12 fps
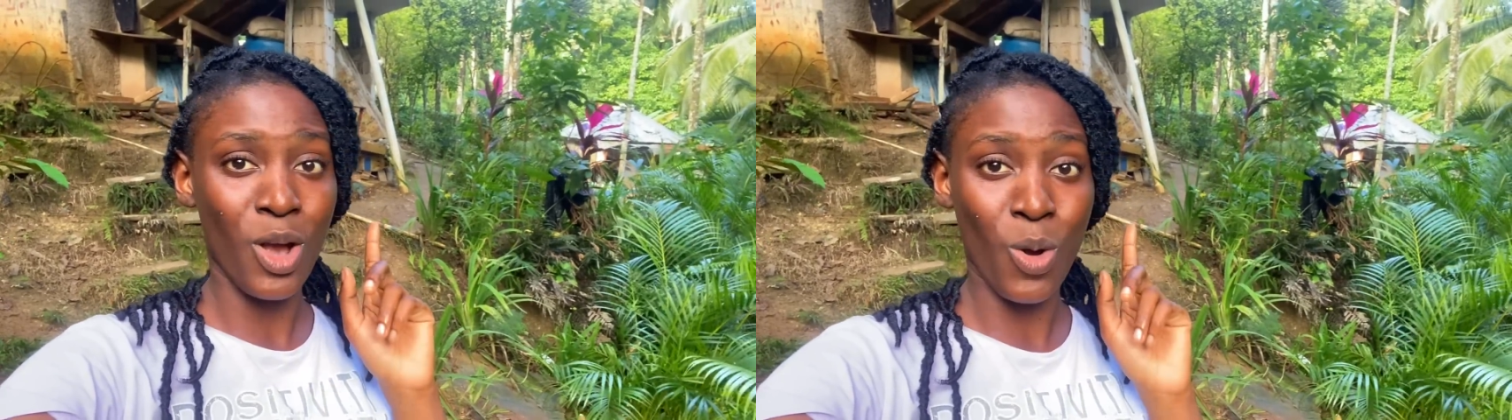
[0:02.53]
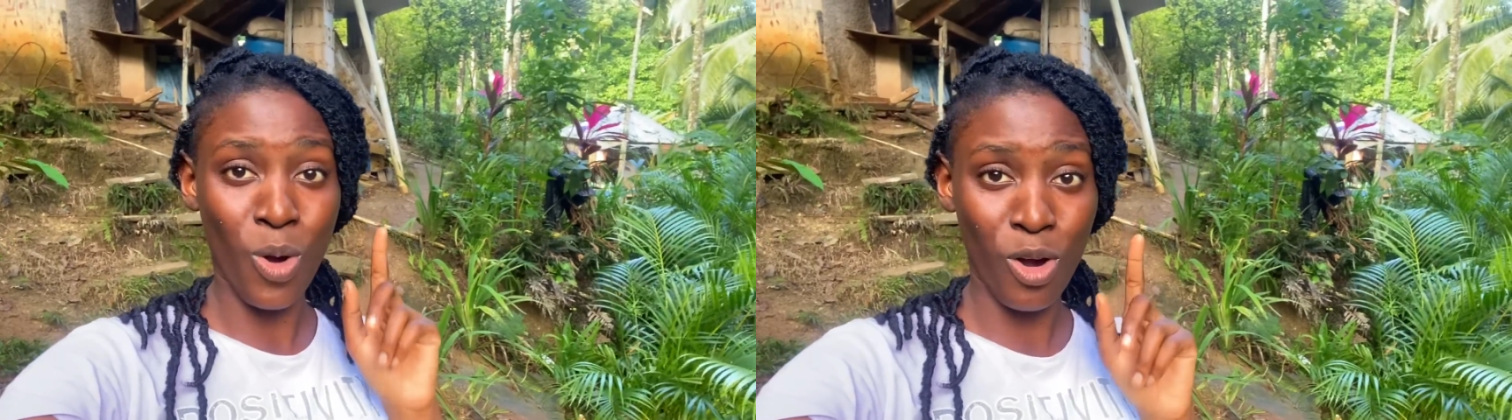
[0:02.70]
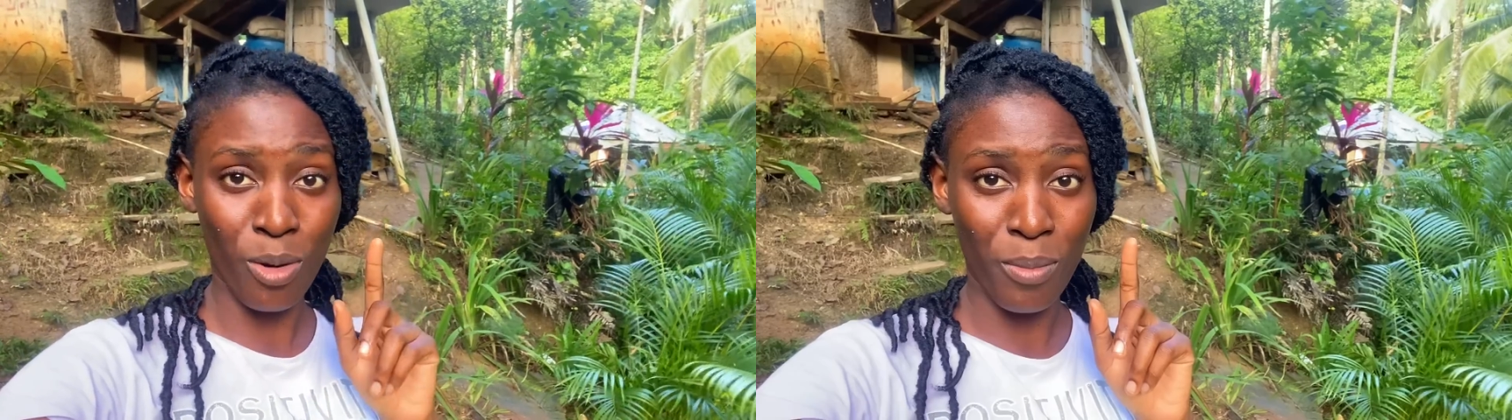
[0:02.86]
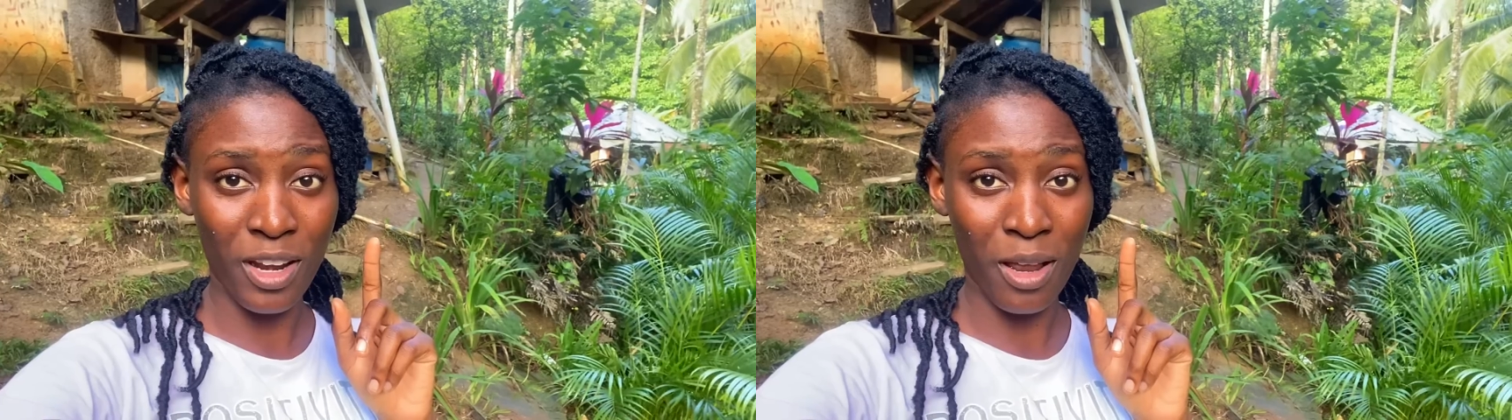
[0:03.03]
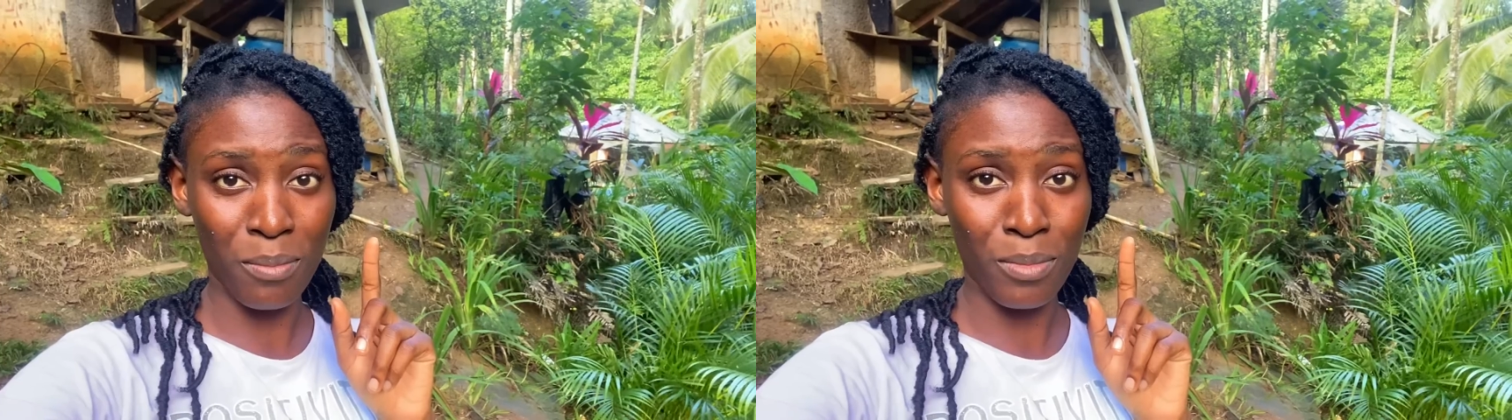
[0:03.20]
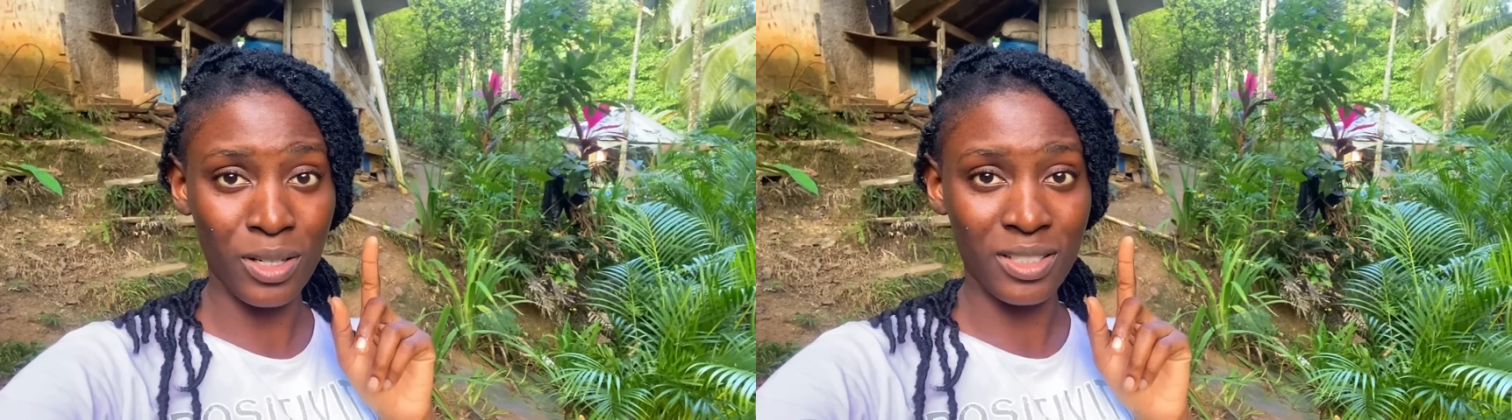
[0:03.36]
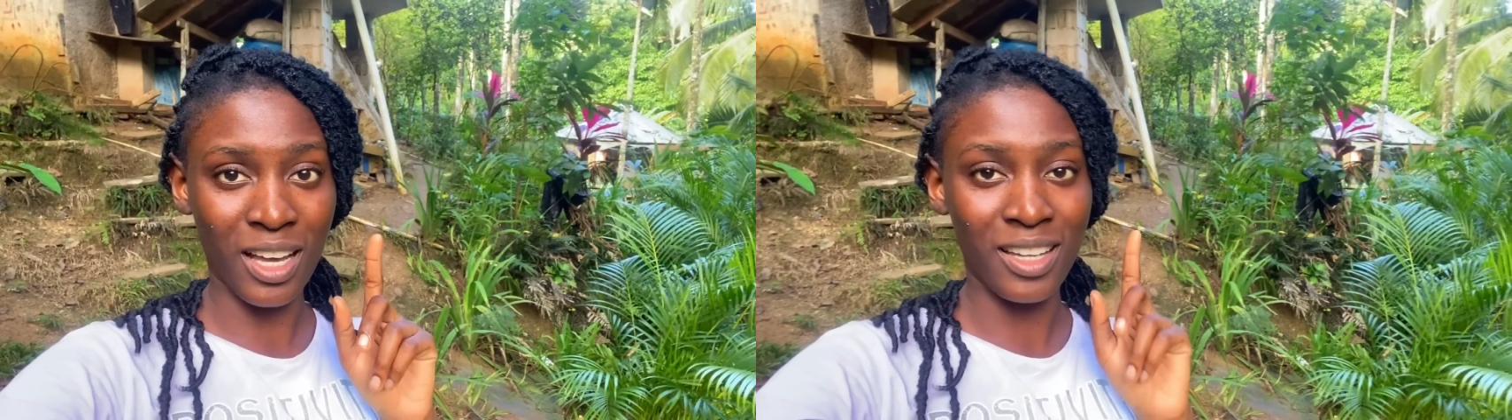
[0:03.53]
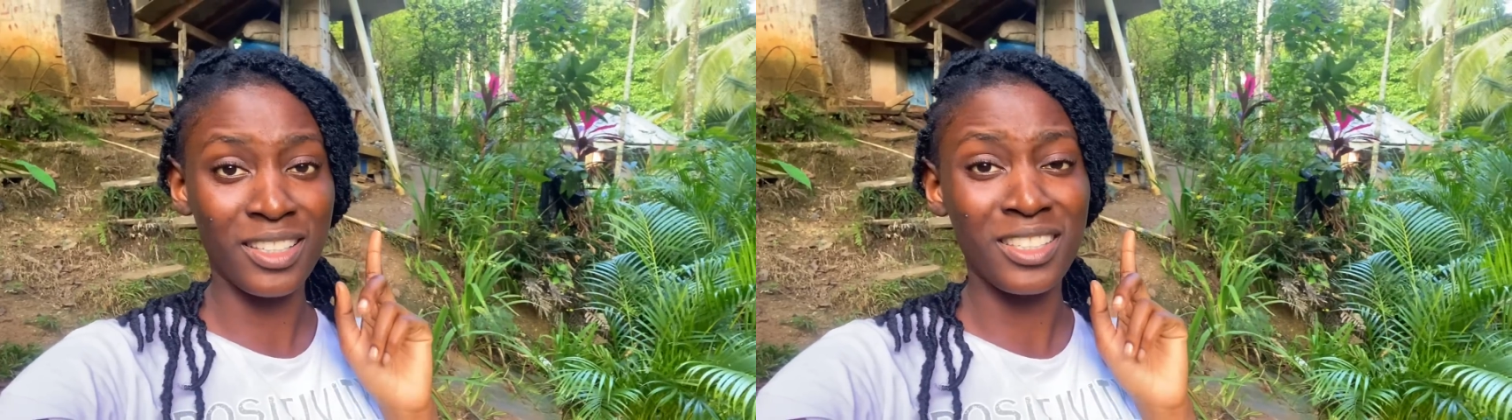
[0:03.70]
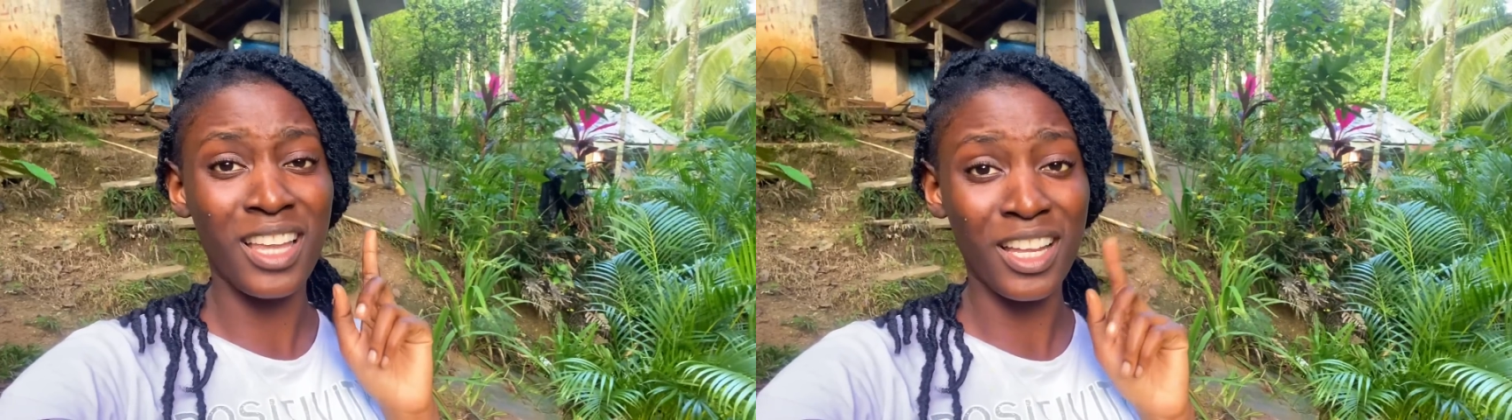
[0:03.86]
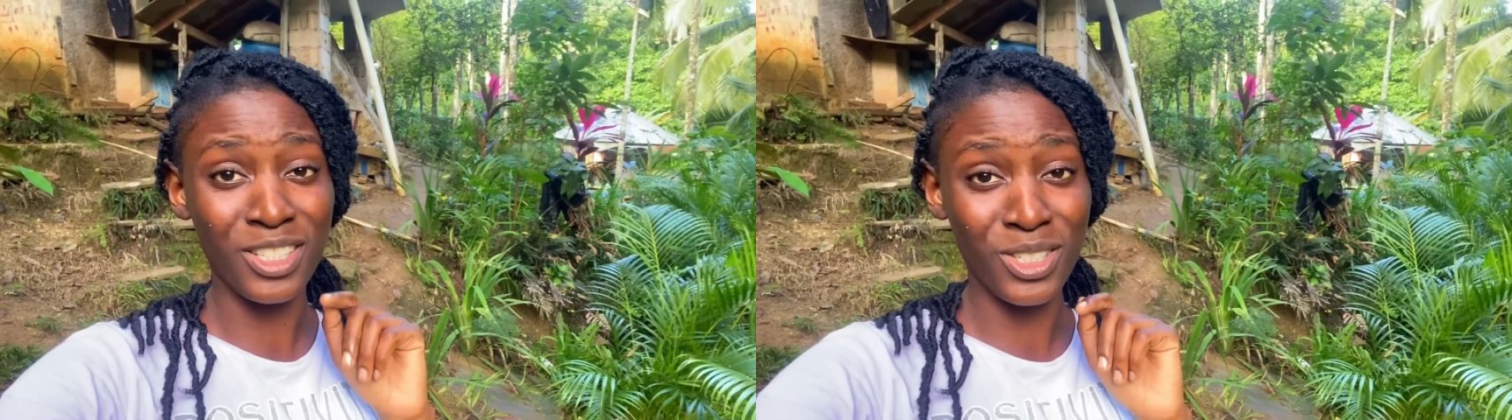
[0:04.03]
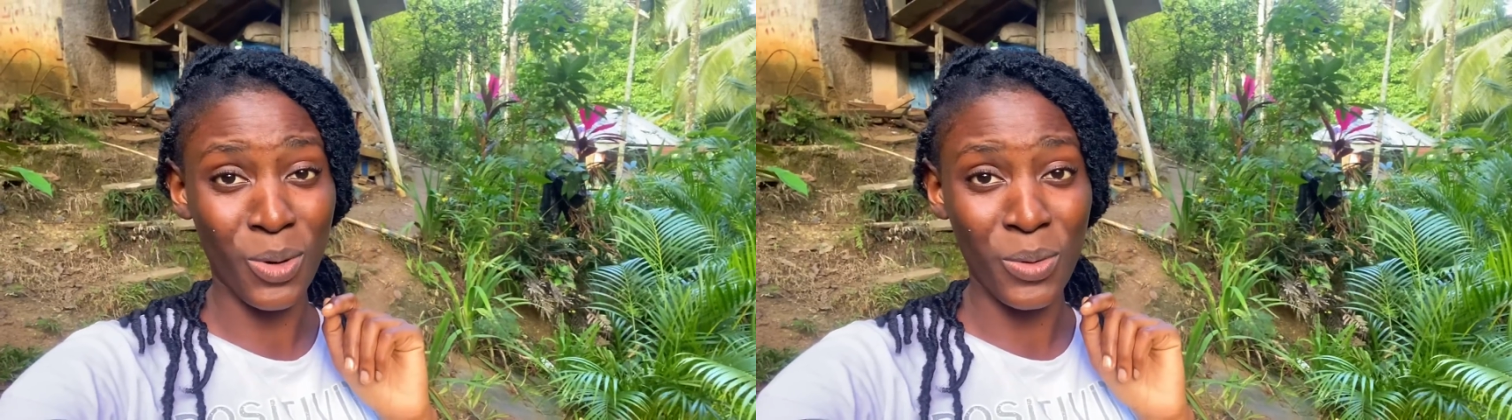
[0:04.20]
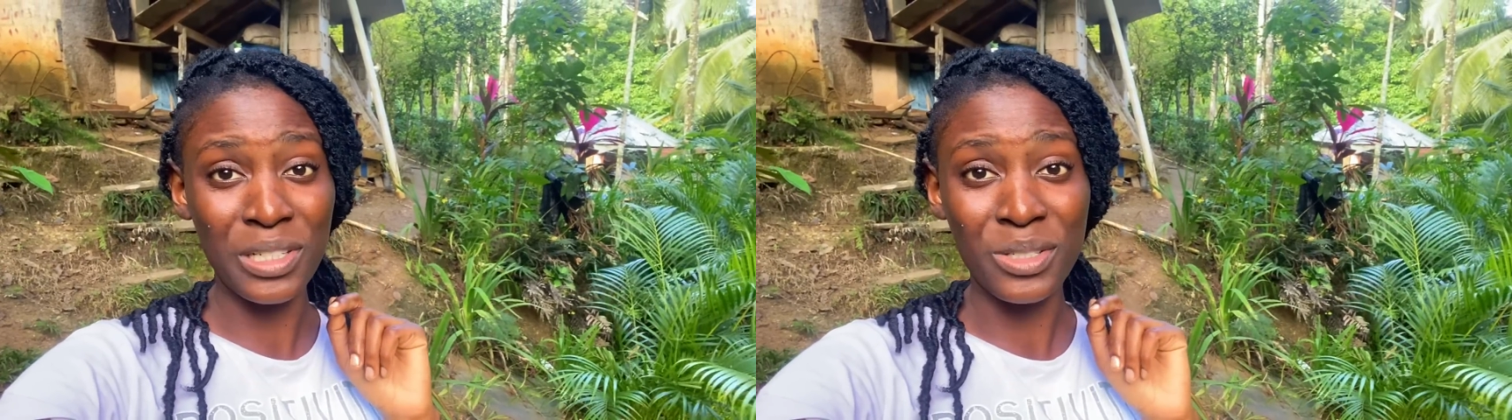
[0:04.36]
cocoa bread and butter. That's
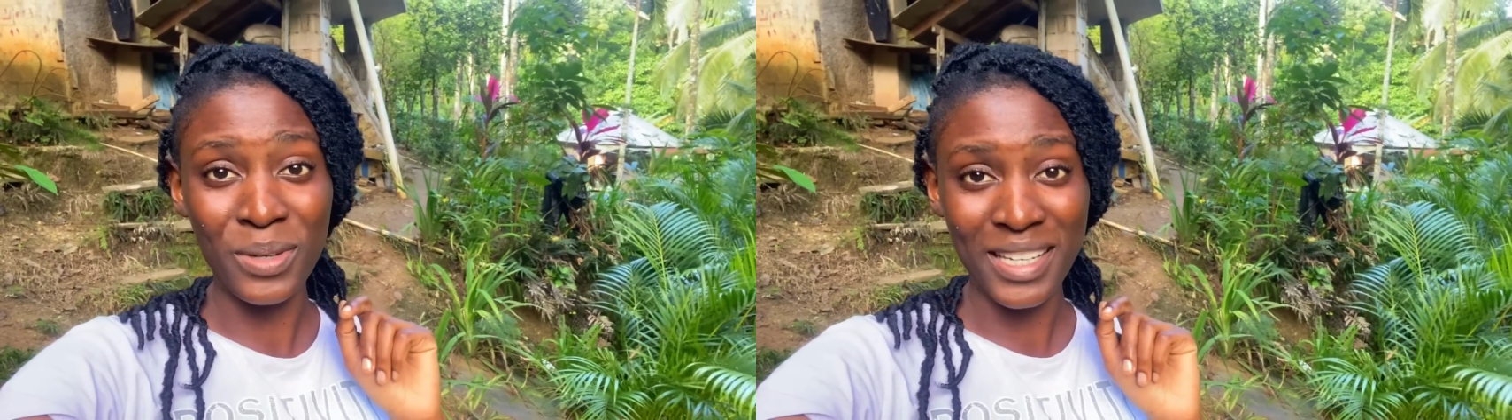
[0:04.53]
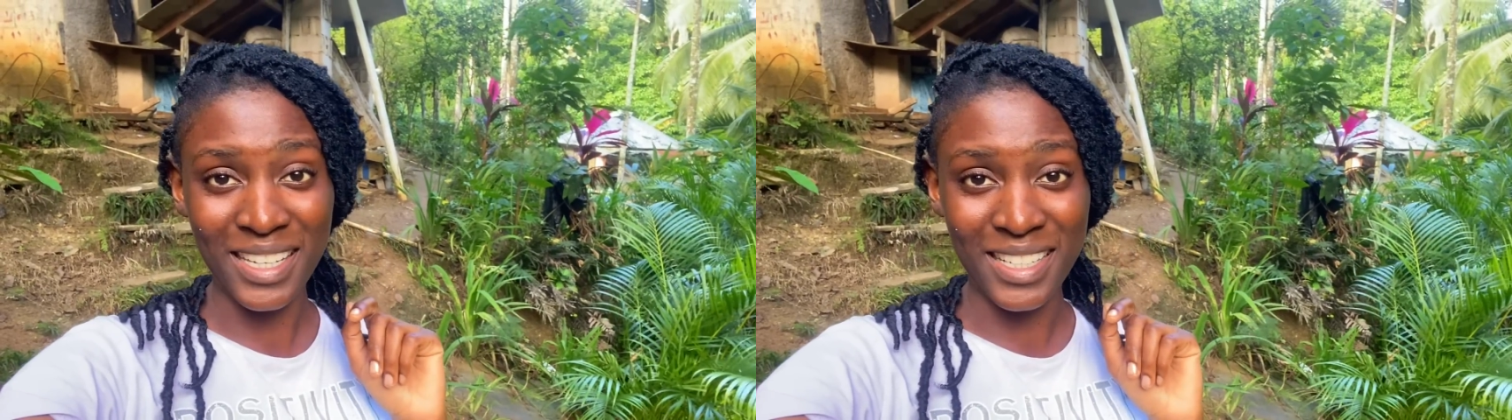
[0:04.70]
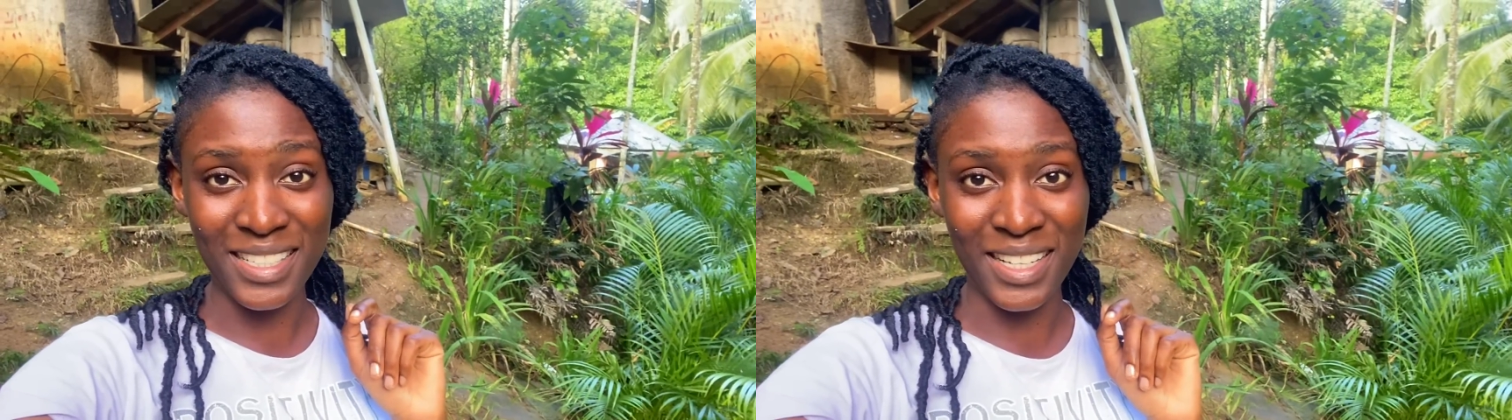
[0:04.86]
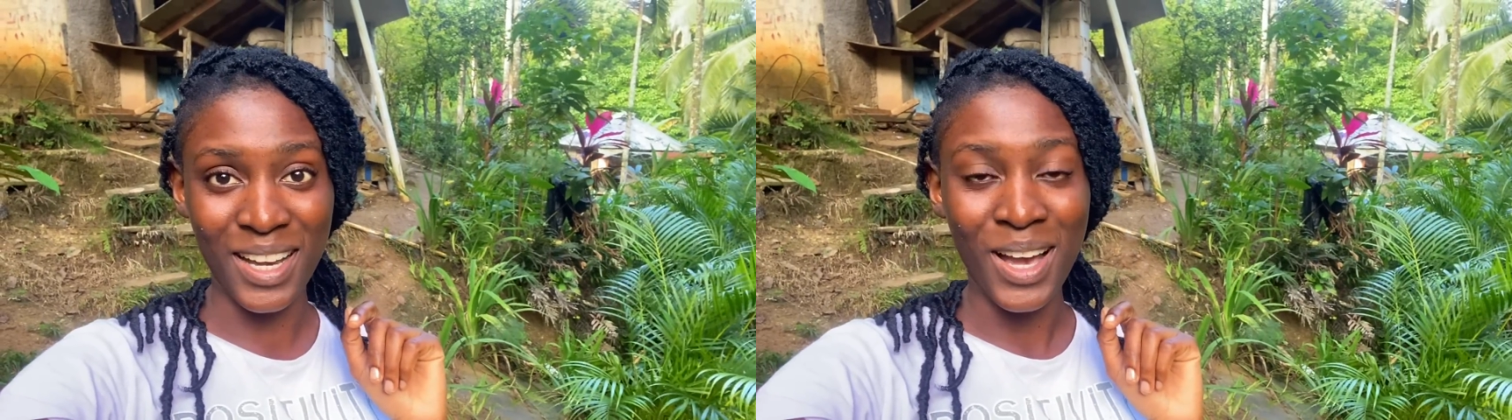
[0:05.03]
how we do it.